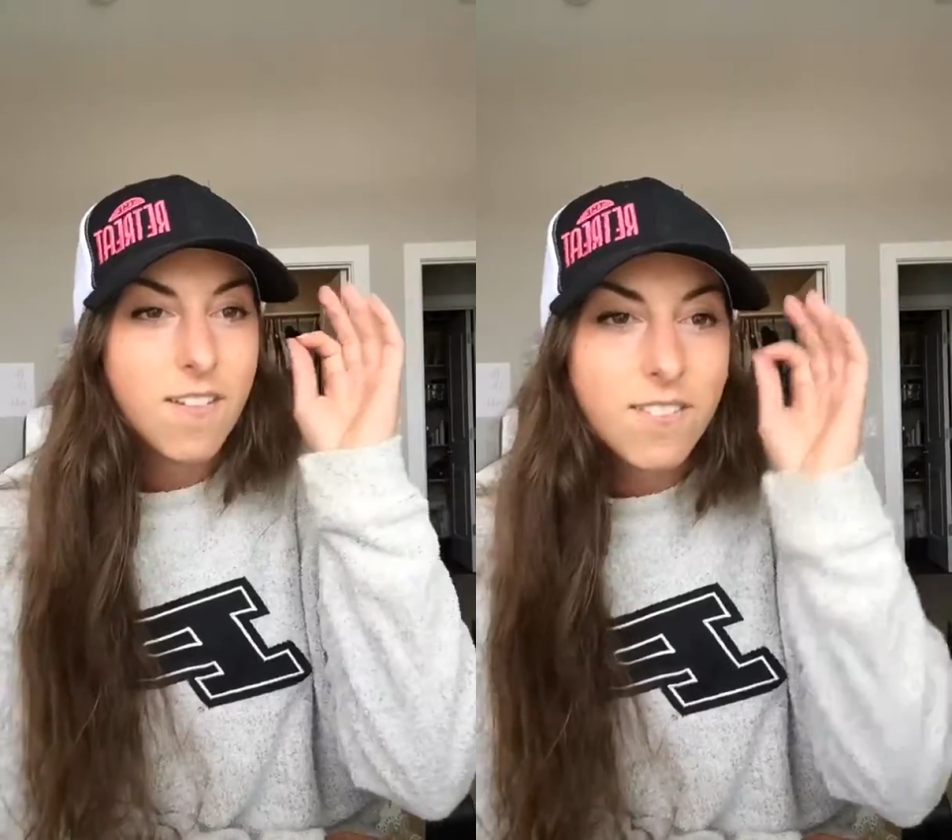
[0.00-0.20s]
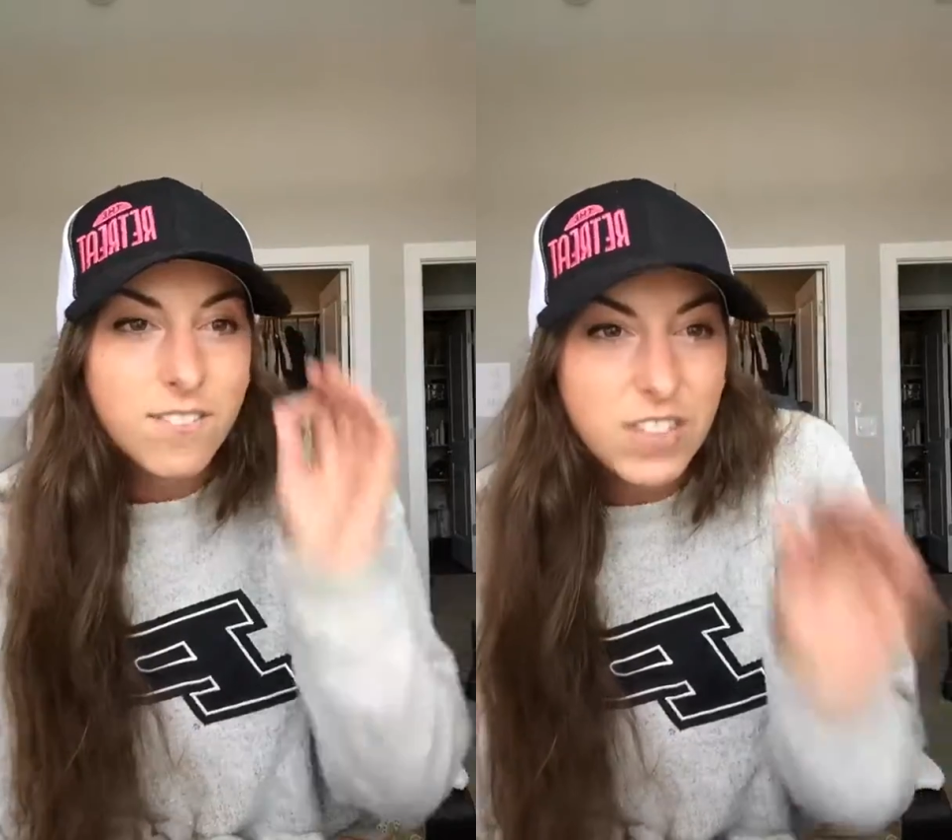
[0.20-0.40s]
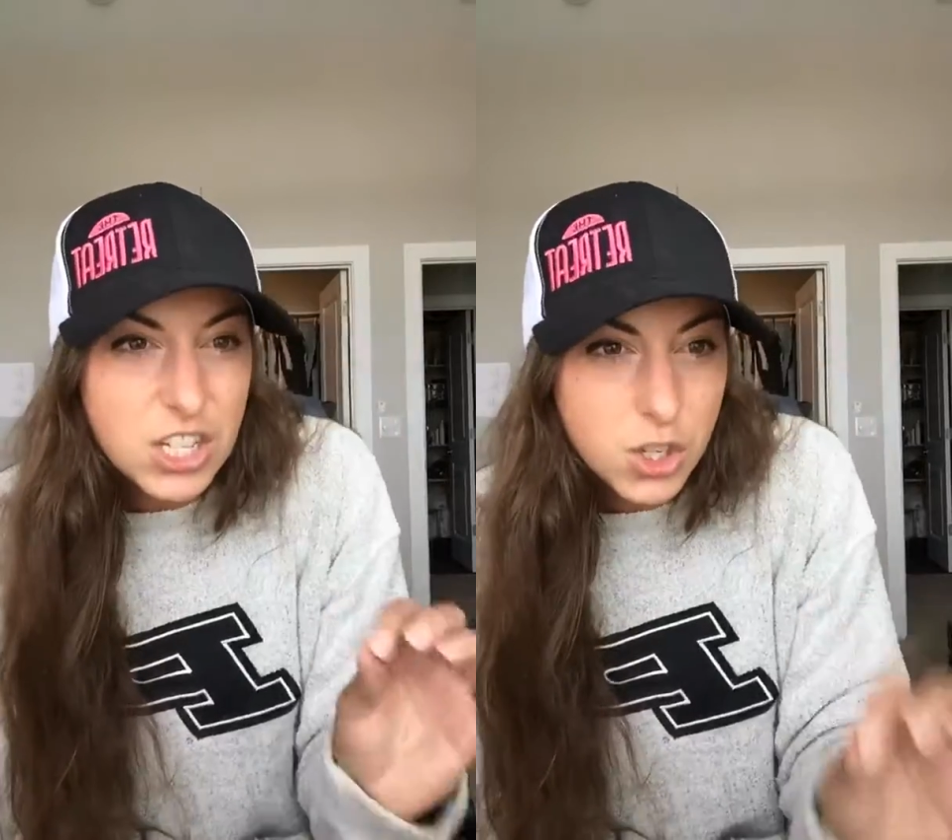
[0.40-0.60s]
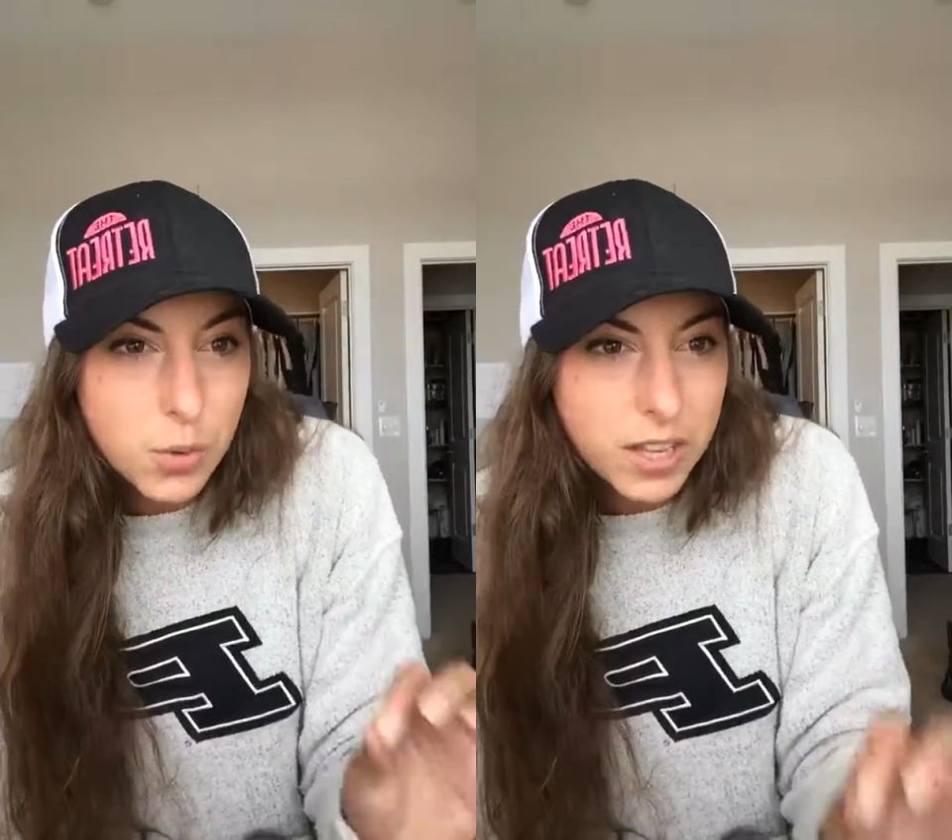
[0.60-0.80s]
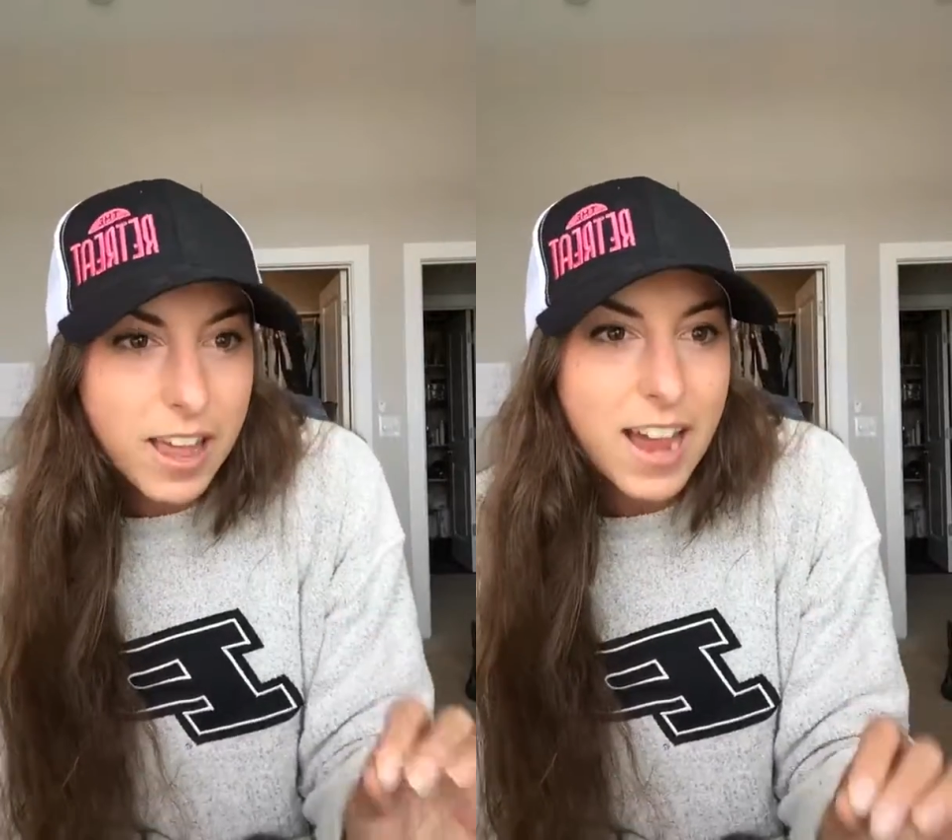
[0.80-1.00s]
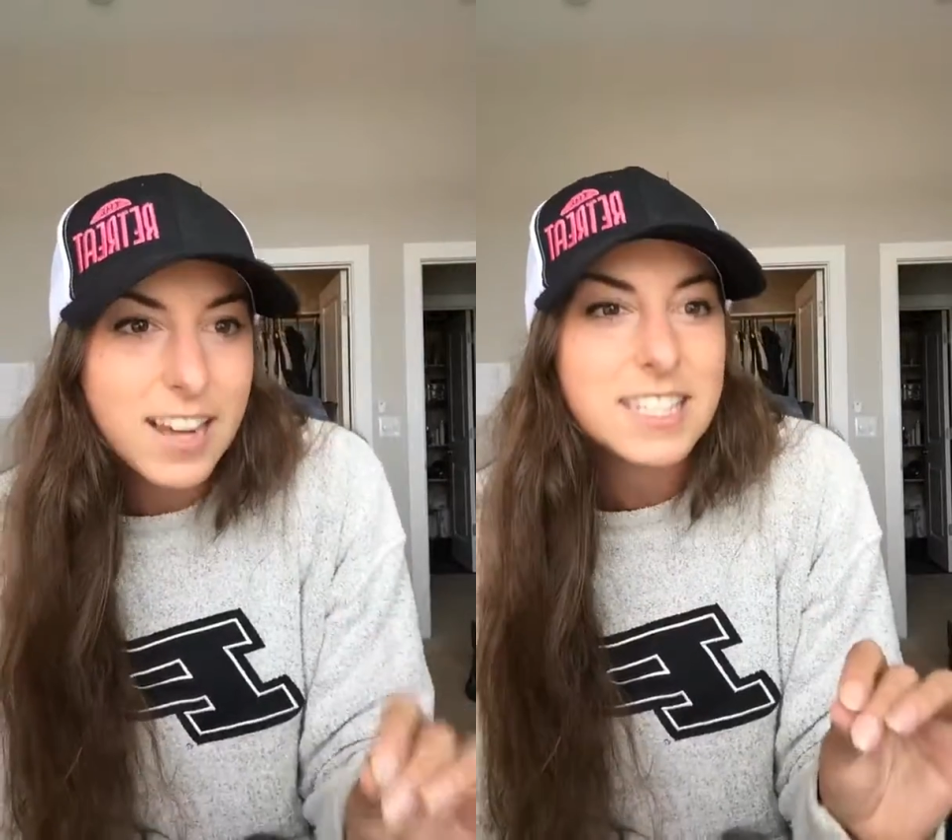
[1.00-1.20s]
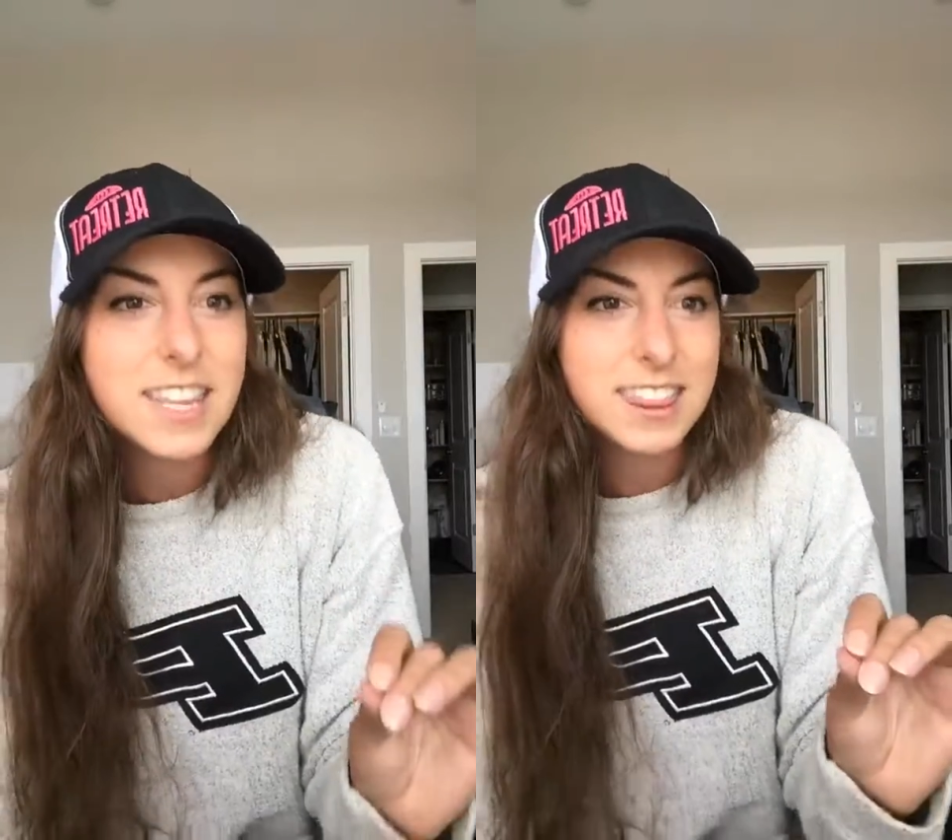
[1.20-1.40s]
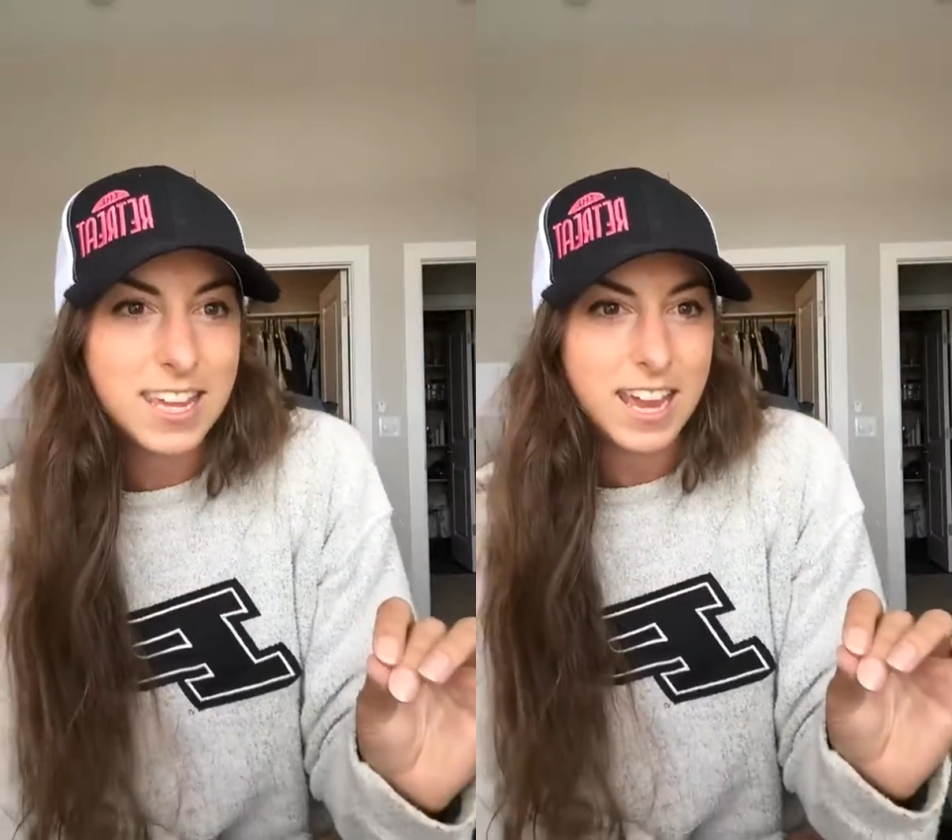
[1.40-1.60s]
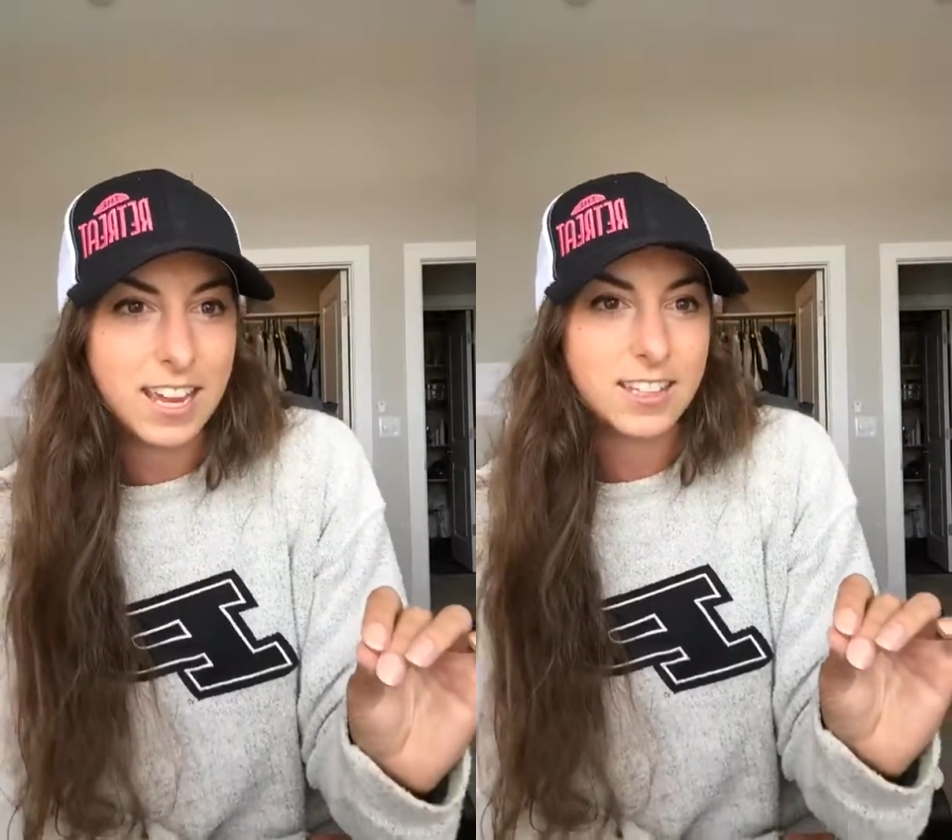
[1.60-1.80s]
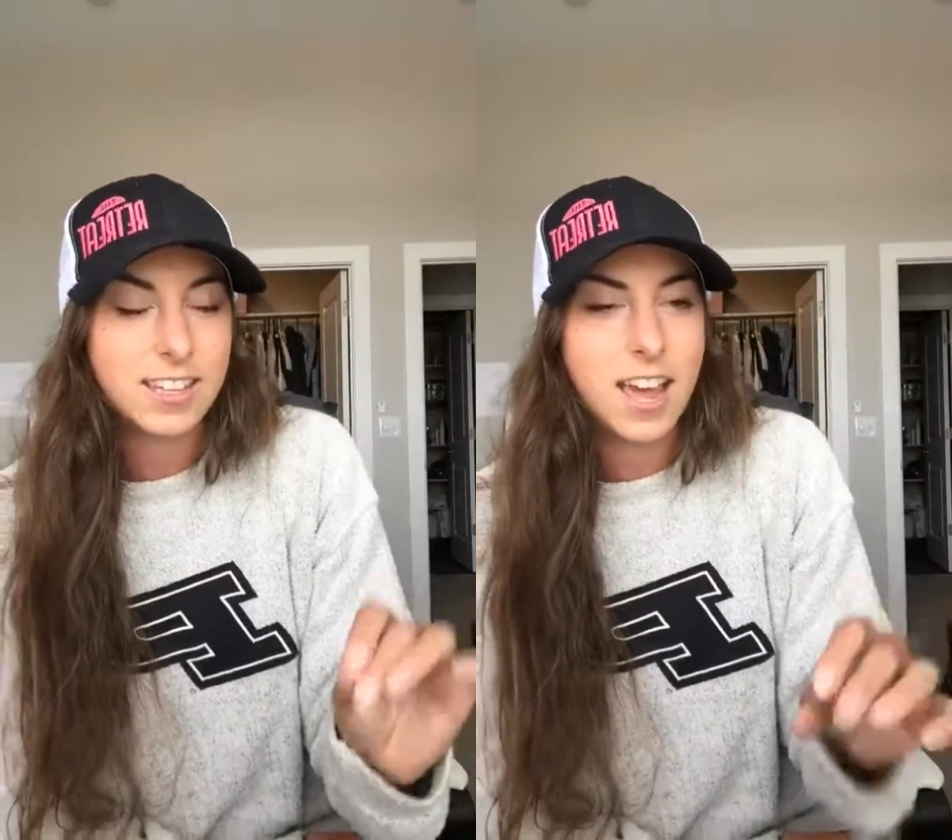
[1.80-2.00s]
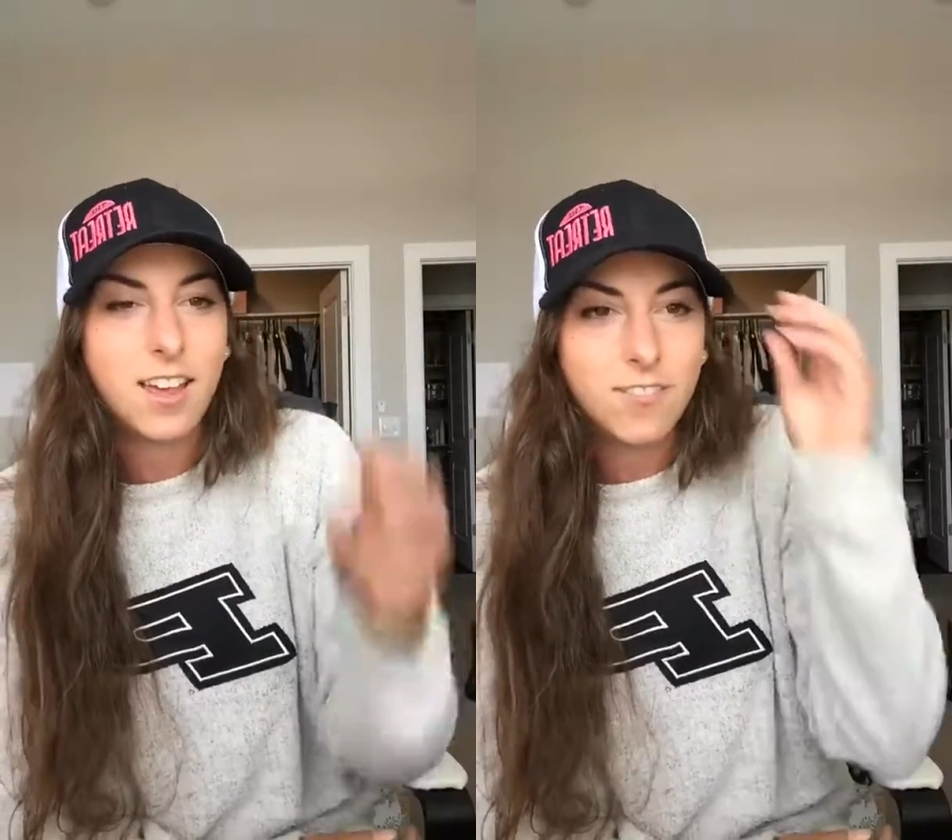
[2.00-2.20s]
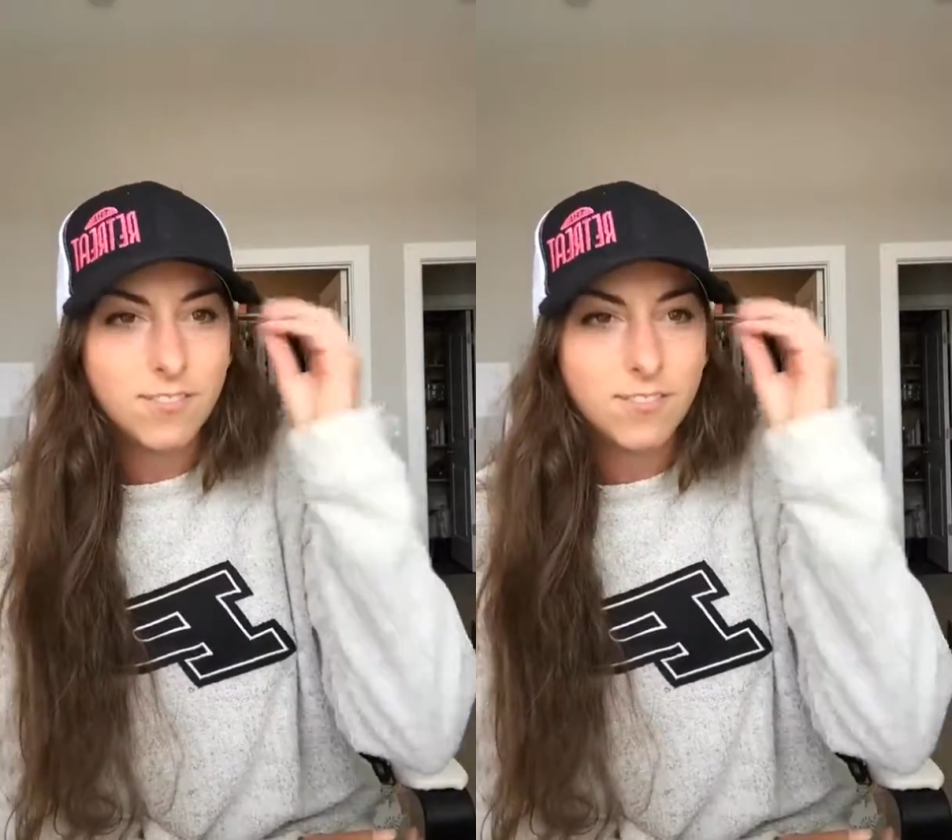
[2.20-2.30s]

visualize the thing, okay?